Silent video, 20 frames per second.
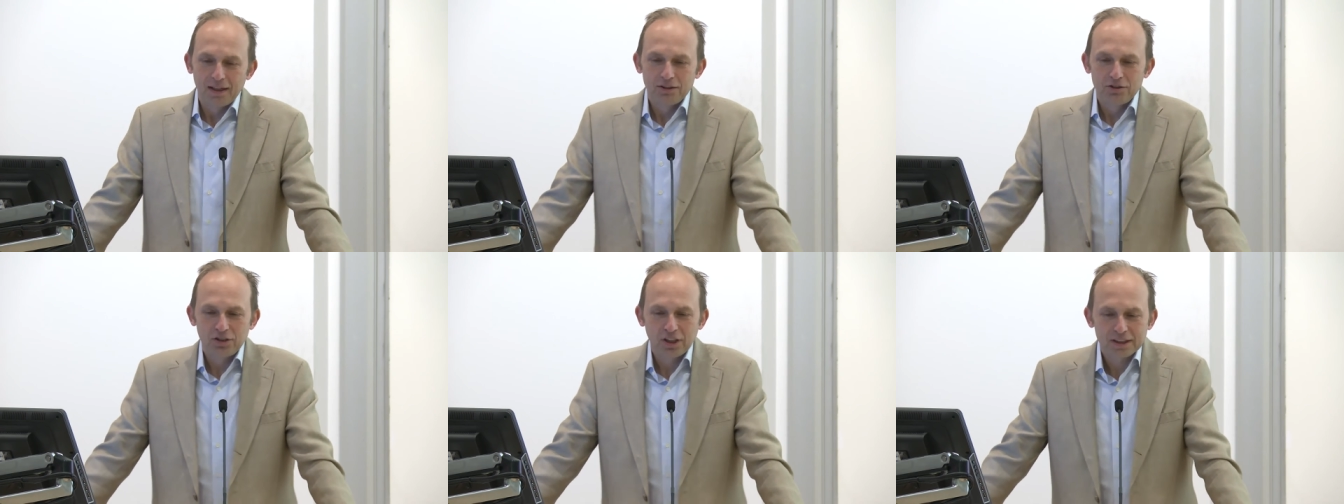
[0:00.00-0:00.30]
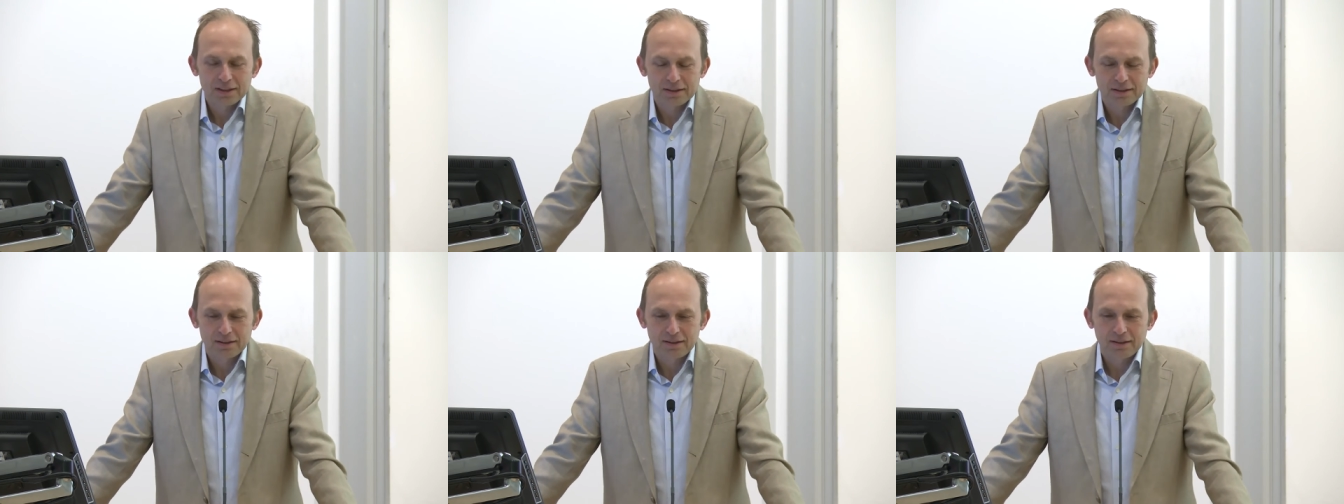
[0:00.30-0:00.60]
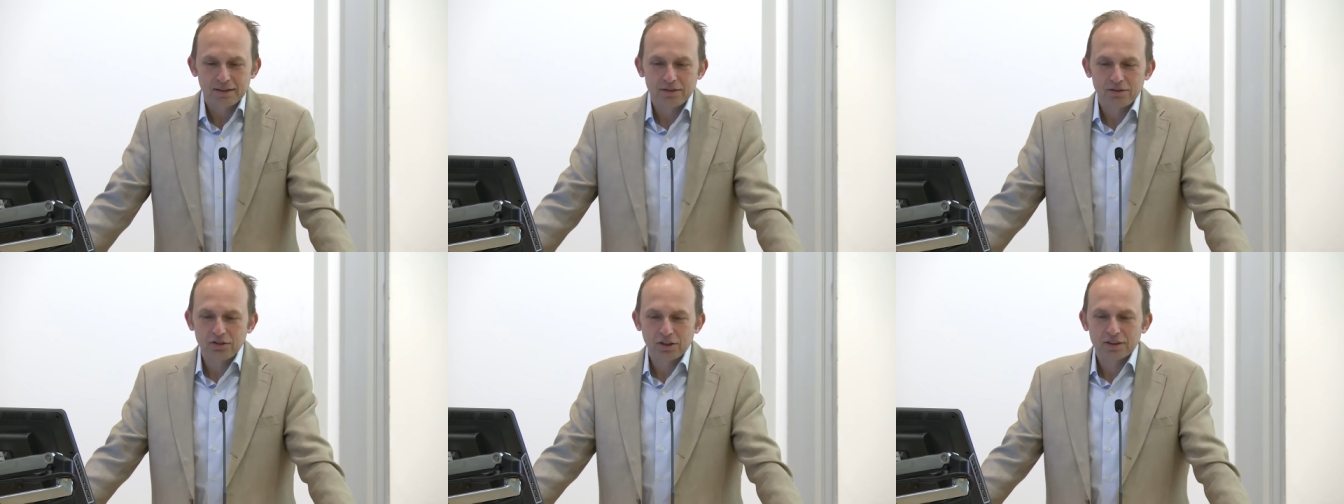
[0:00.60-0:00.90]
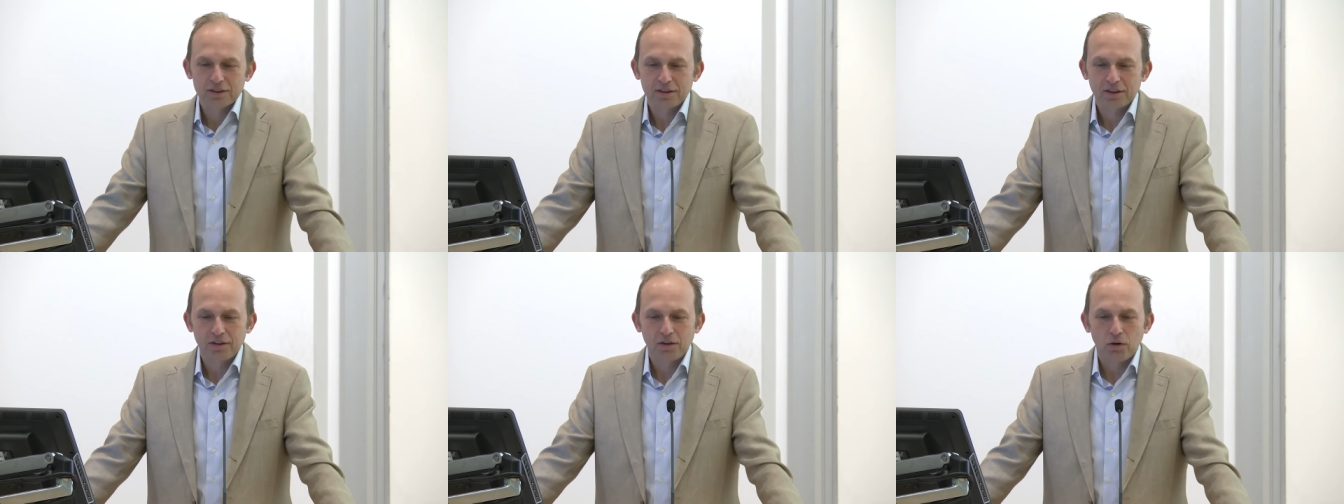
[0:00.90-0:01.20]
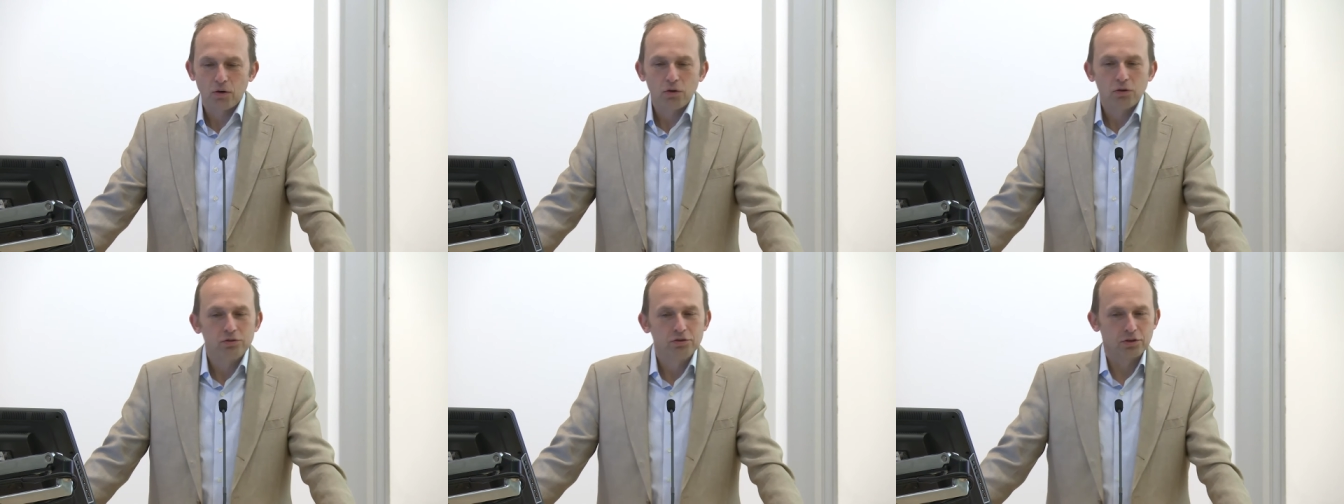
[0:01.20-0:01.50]
just, just an
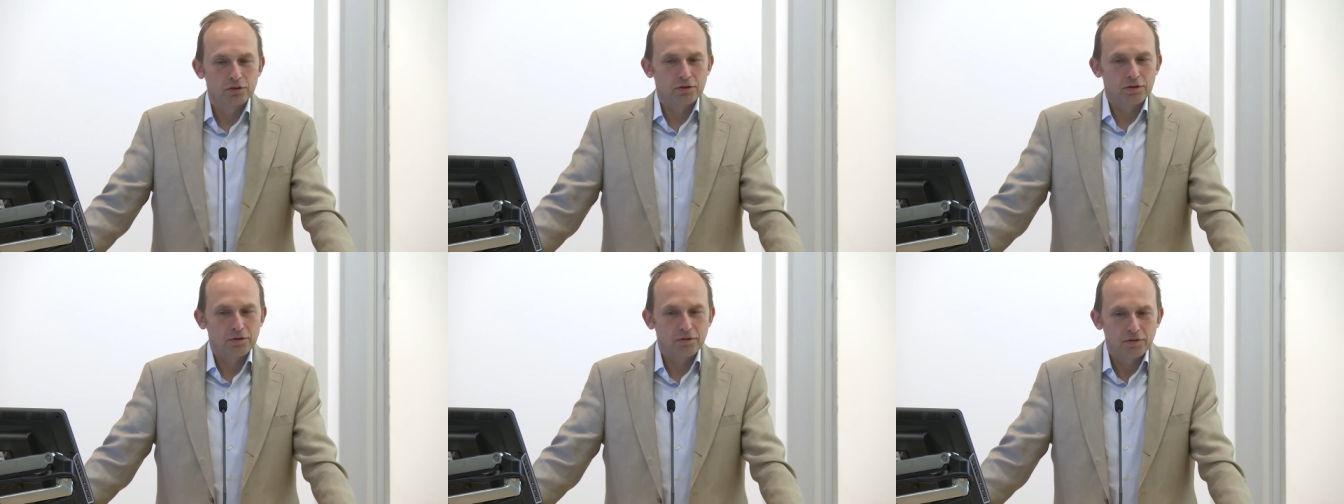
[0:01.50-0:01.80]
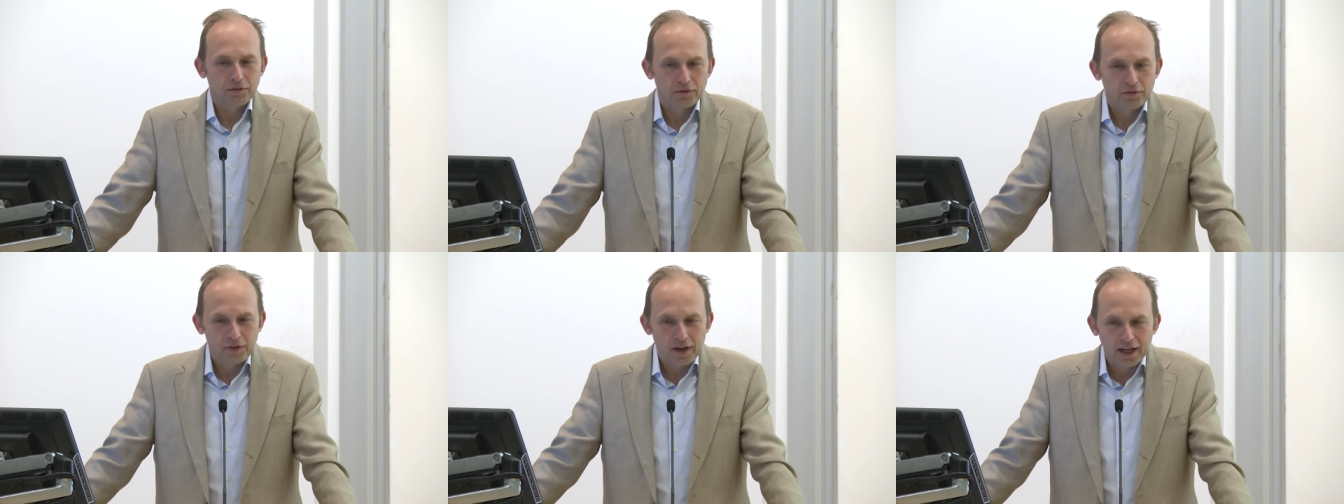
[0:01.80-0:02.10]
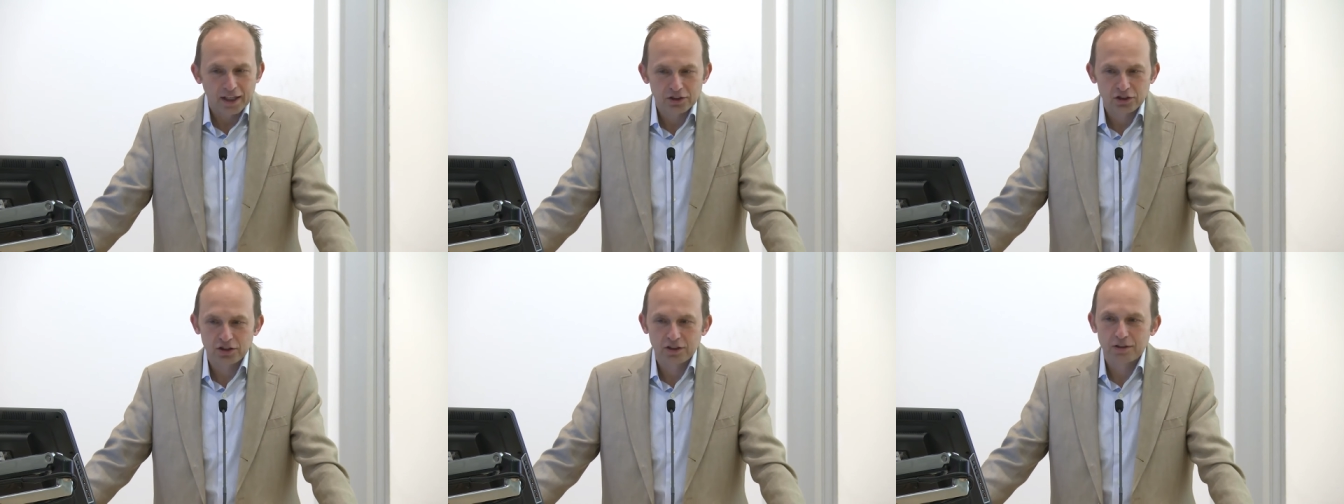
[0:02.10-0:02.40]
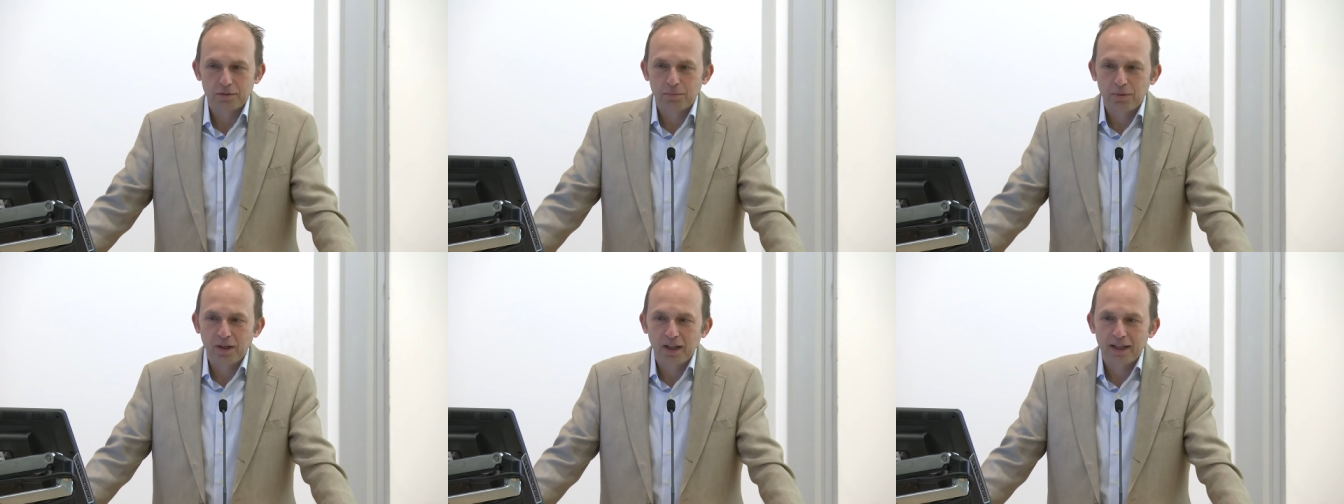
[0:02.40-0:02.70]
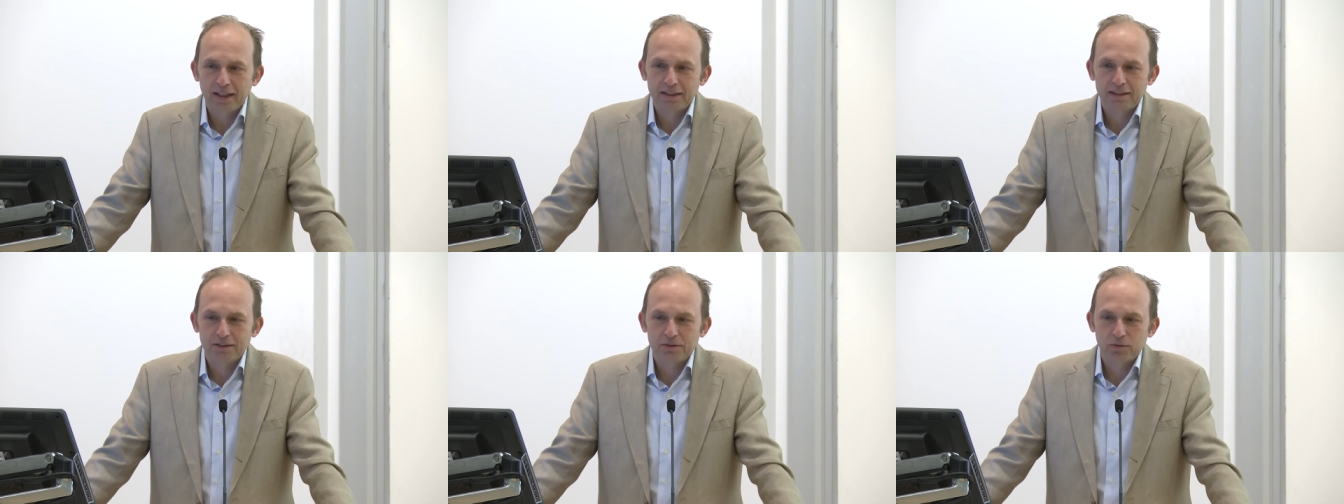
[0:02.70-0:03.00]
older fashioned
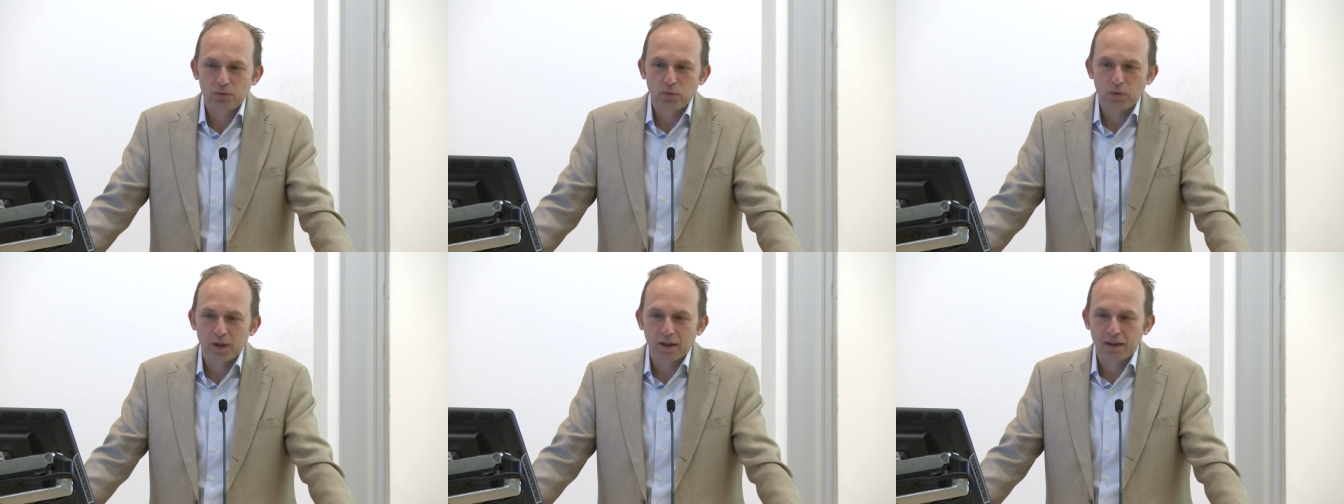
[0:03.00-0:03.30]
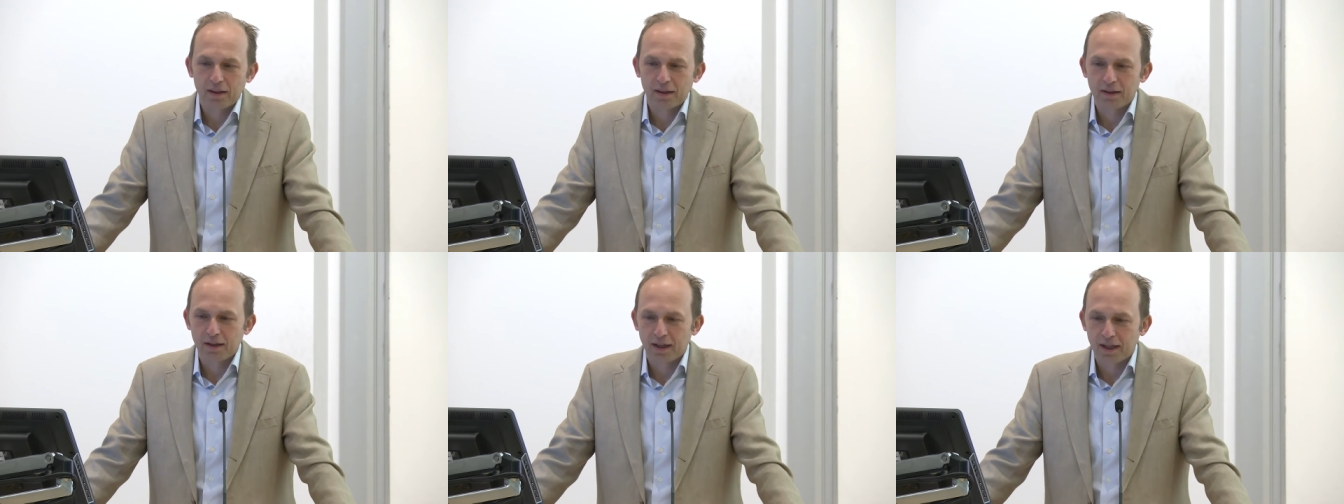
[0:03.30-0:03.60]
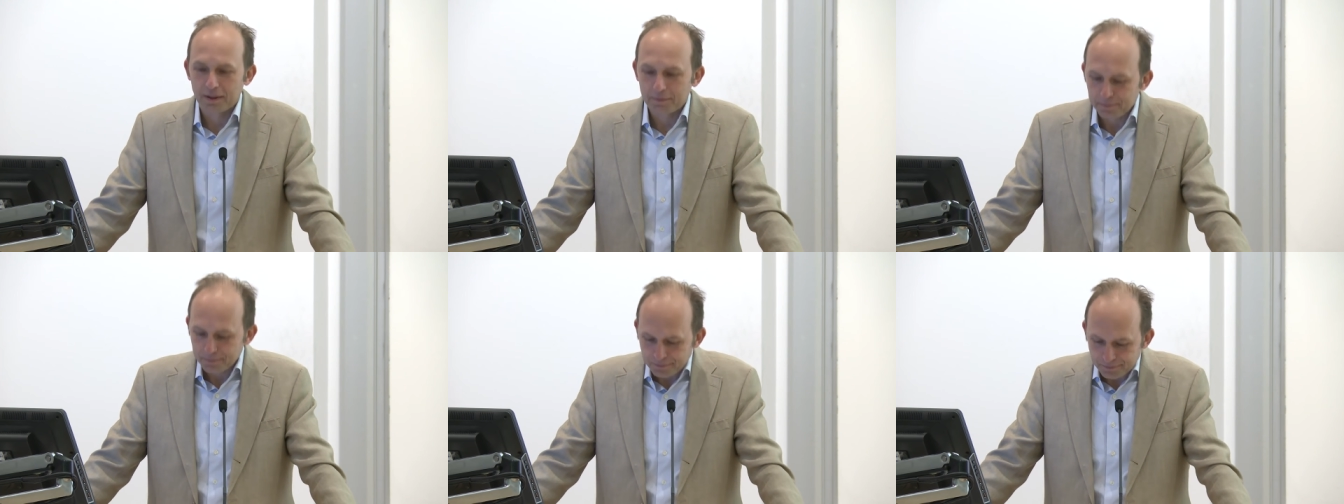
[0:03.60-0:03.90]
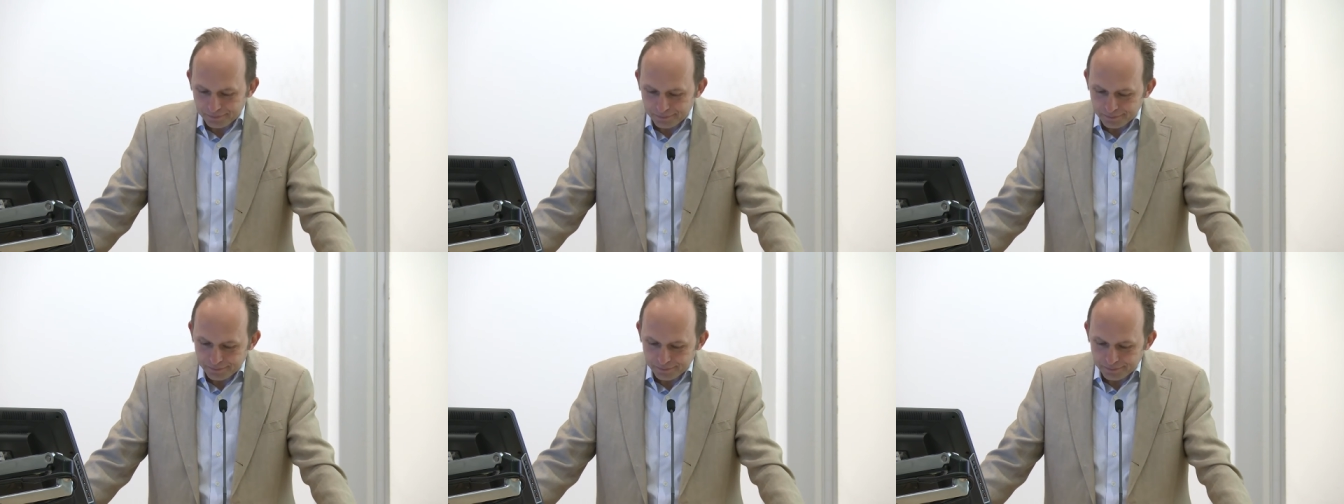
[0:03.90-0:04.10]
place with. Um,